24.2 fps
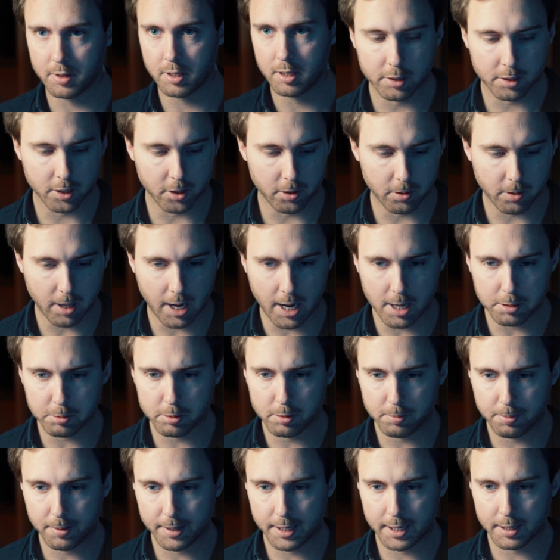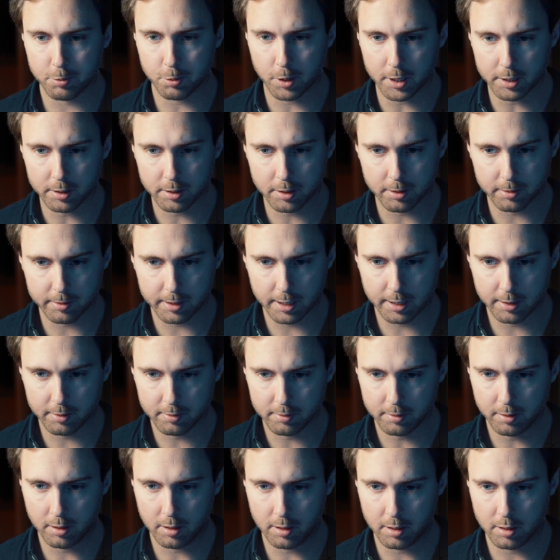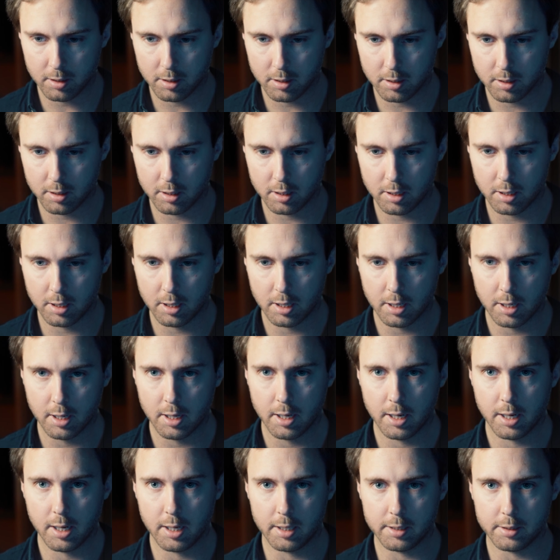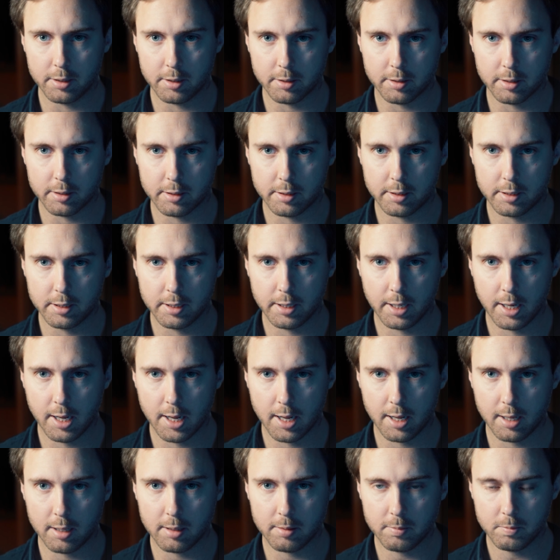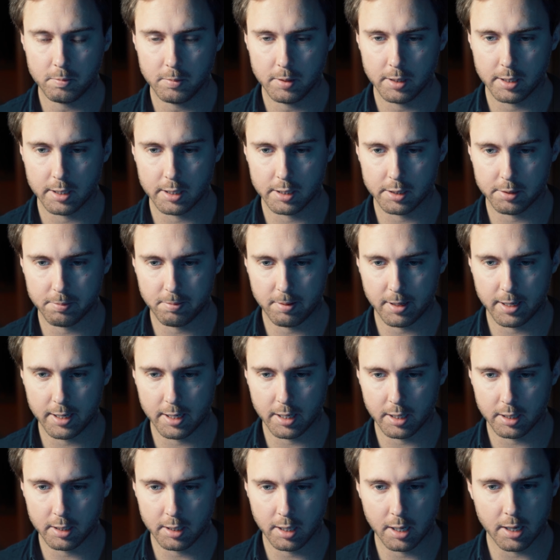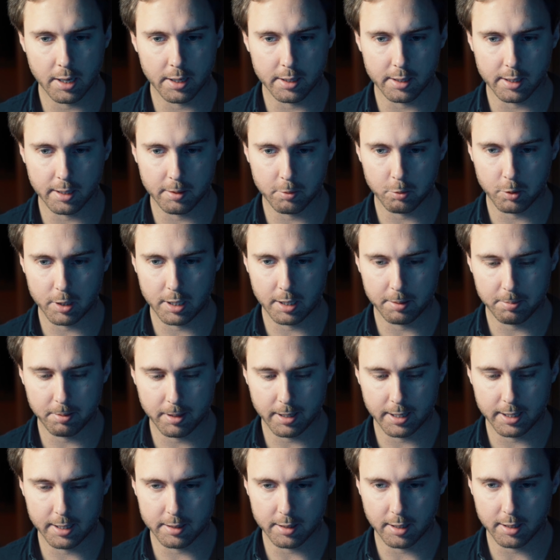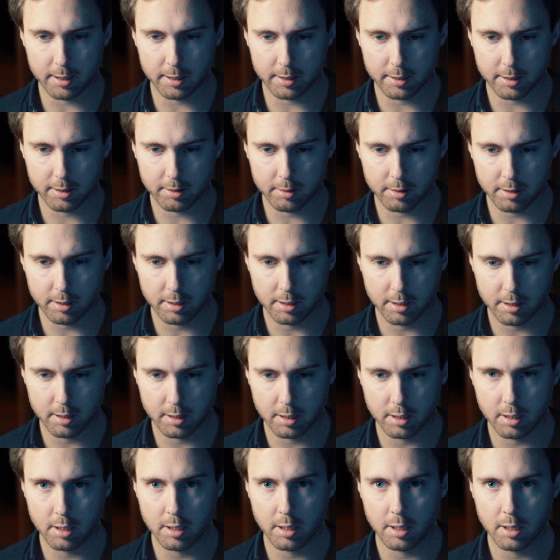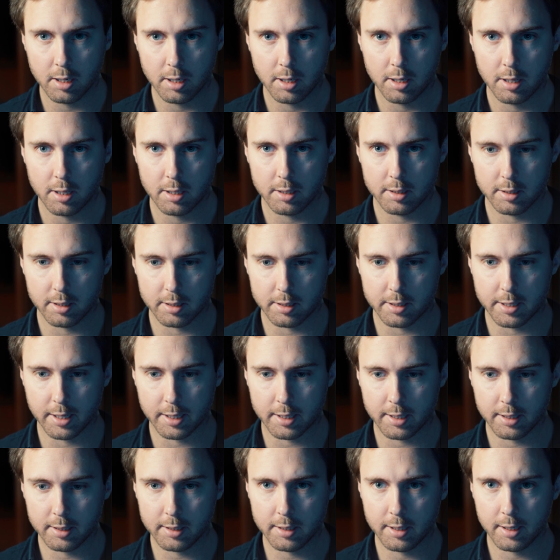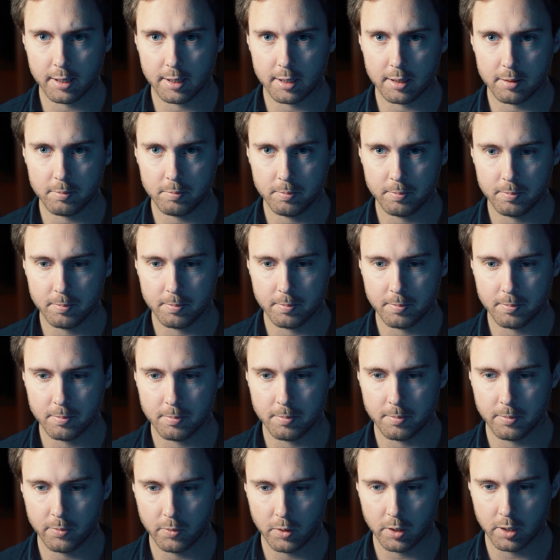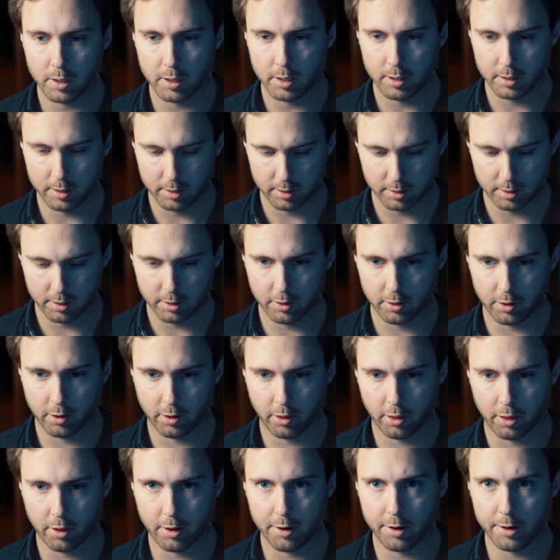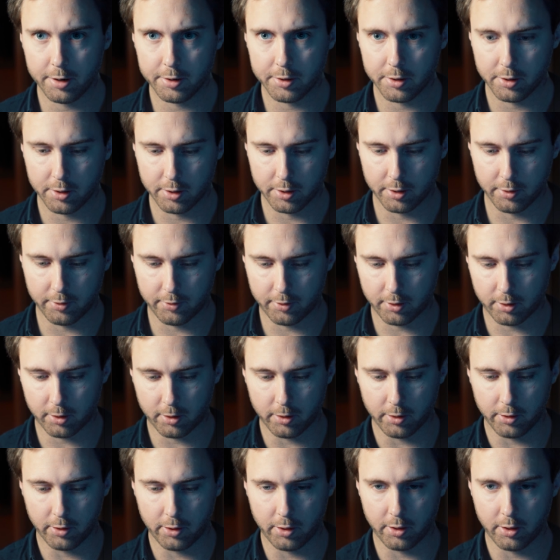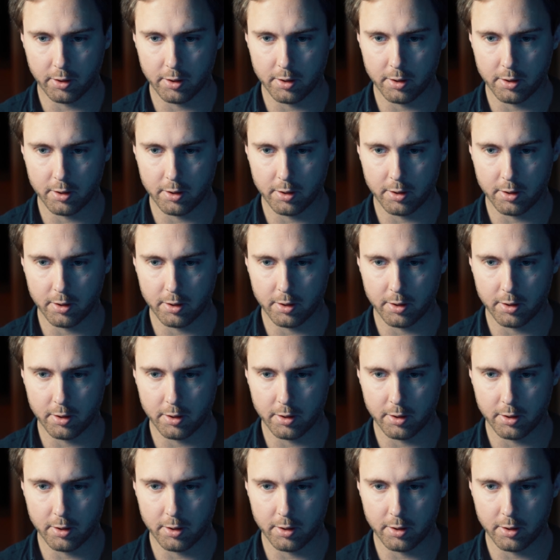So I will play one note now, and you can see Helm is playing, and then when I play another note, the second Helm, the third, the fourth.